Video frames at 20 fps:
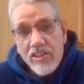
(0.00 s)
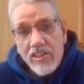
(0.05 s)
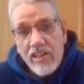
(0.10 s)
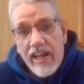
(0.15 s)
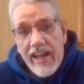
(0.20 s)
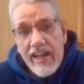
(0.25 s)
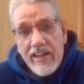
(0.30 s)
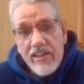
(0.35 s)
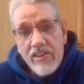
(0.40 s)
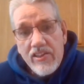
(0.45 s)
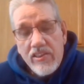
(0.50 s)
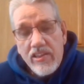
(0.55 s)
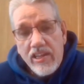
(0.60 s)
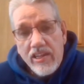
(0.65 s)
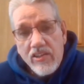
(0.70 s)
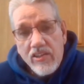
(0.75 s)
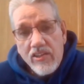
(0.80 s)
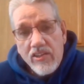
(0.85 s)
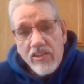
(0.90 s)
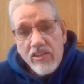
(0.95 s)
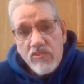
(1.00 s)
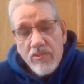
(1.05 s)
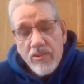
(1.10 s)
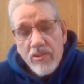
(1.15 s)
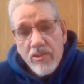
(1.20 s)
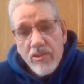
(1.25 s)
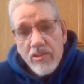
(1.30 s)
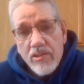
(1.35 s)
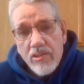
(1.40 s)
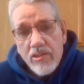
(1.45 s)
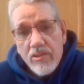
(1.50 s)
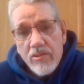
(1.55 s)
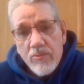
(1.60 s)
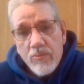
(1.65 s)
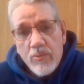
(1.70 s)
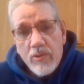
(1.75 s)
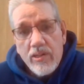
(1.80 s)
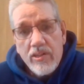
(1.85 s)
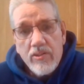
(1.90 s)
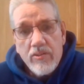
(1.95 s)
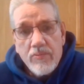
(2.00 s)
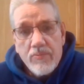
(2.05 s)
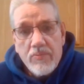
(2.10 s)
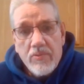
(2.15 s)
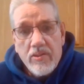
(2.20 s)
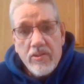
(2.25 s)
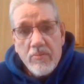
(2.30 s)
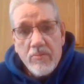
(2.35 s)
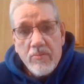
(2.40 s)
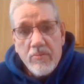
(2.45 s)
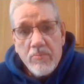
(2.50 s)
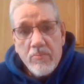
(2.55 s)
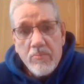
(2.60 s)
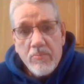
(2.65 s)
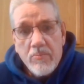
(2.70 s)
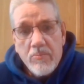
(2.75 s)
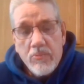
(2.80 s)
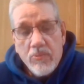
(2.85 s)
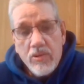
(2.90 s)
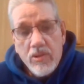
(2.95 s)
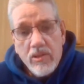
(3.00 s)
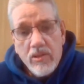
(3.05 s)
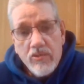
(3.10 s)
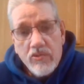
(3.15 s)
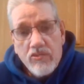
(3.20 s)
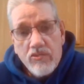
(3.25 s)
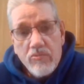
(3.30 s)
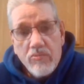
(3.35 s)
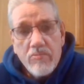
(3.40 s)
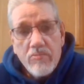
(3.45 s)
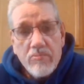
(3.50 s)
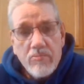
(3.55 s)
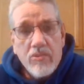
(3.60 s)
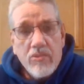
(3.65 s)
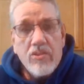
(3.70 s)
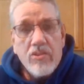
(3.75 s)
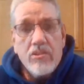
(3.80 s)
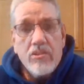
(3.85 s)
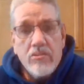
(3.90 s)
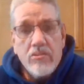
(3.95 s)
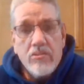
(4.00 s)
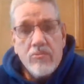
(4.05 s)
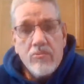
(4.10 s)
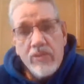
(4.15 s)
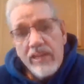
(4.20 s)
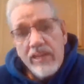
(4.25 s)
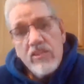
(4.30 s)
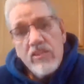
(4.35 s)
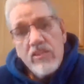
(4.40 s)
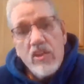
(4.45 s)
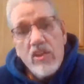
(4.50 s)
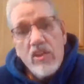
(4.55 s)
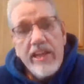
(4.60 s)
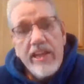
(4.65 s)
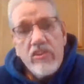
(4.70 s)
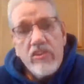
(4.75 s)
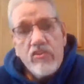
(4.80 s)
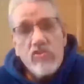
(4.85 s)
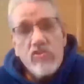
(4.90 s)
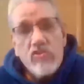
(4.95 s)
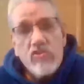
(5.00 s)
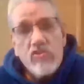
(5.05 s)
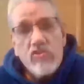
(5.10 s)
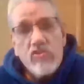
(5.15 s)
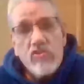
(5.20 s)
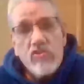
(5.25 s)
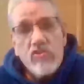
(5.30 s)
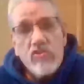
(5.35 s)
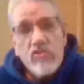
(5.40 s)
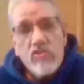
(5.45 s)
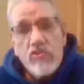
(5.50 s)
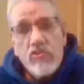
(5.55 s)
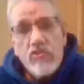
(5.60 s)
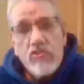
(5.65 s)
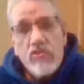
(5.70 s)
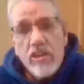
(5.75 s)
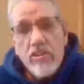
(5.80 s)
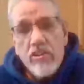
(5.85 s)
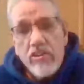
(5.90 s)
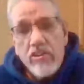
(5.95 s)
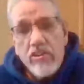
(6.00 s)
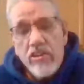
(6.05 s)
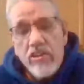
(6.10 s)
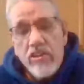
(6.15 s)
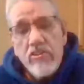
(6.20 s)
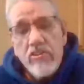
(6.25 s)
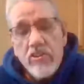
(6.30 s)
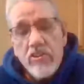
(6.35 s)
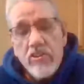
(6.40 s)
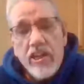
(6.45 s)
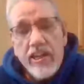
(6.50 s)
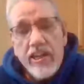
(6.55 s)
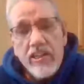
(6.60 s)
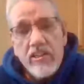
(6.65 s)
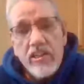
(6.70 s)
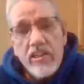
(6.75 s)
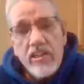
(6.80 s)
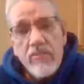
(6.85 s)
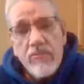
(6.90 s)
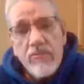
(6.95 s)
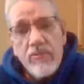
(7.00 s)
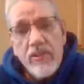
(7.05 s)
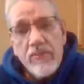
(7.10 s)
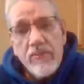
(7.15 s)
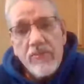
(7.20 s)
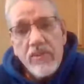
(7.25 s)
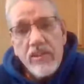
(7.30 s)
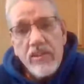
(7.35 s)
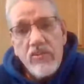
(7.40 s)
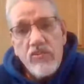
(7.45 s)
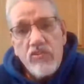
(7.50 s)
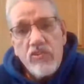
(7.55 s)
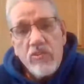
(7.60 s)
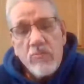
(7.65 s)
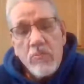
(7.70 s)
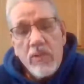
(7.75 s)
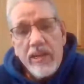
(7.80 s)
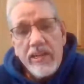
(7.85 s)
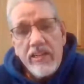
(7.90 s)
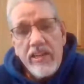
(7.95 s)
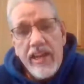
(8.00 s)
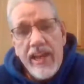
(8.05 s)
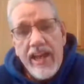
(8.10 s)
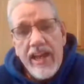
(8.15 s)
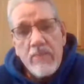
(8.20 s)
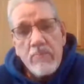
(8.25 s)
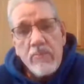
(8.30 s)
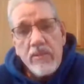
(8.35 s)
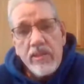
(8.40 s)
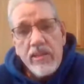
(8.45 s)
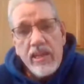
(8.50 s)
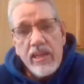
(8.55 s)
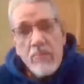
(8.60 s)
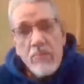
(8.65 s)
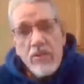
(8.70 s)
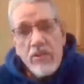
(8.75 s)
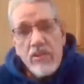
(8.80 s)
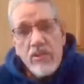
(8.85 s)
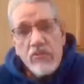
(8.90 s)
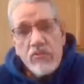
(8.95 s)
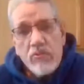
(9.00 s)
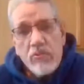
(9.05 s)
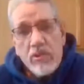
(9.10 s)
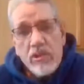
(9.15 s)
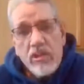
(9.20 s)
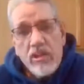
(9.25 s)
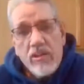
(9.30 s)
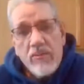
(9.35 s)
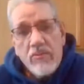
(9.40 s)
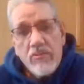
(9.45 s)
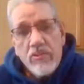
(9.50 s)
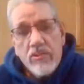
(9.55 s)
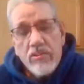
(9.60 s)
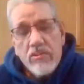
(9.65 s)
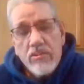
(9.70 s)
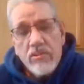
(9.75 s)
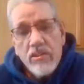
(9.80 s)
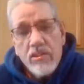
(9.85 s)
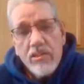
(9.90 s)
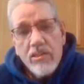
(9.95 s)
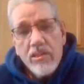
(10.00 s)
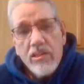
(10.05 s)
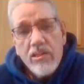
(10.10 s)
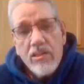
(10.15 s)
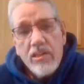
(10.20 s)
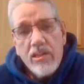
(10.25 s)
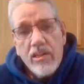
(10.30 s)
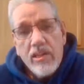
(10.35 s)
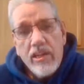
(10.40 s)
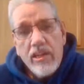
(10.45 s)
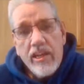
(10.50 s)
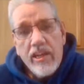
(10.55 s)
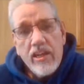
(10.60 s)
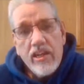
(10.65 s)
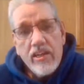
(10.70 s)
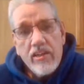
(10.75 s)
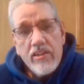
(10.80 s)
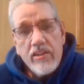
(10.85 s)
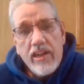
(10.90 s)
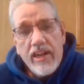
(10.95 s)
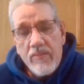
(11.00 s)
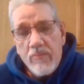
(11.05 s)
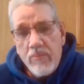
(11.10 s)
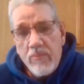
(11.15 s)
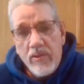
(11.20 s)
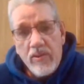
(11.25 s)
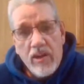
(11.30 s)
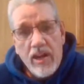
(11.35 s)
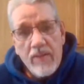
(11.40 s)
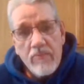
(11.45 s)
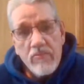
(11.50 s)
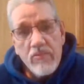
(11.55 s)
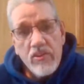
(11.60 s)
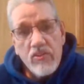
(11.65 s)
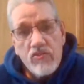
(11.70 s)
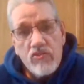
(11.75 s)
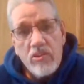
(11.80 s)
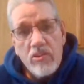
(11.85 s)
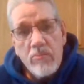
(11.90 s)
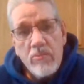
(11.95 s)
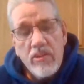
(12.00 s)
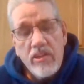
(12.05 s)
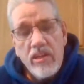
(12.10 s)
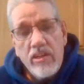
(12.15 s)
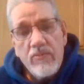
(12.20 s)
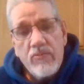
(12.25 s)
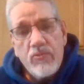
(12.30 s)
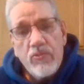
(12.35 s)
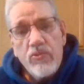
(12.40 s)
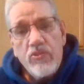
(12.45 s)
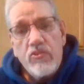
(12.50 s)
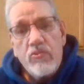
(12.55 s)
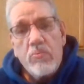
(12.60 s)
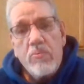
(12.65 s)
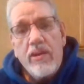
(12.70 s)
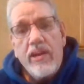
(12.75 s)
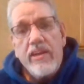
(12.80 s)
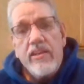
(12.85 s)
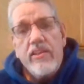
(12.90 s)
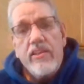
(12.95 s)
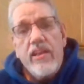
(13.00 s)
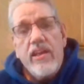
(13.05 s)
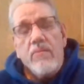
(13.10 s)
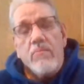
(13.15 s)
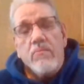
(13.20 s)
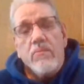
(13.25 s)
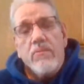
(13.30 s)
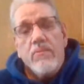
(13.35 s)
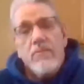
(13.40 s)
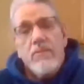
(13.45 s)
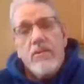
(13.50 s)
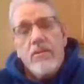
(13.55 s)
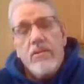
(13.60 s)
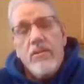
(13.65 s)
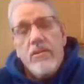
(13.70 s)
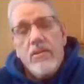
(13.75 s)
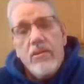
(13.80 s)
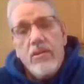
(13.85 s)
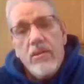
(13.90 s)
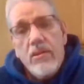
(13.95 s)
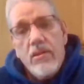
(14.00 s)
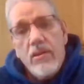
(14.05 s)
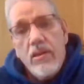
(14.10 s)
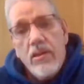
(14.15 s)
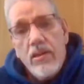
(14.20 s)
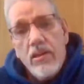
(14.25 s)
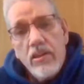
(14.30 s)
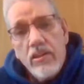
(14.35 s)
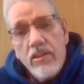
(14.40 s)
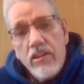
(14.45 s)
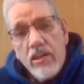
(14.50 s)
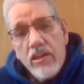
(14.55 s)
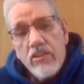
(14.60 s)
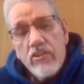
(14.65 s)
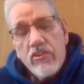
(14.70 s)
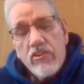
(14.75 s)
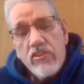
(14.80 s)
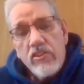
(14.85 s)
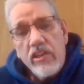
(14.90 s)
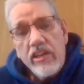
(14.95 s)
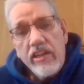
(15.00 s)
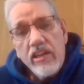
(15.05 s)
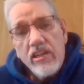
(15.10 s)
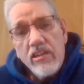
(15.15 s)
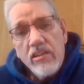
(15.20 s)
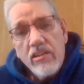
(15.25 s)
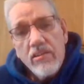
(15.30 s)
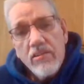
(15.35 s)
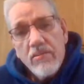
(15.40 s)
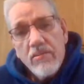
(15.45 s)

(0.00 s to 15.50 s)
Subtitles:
a lot of things. One of them was the Wing Lions Club was started in the 1950s, and my dad became a district governor, and I've obviously been influenced by them. Mm-hmm. Another thing,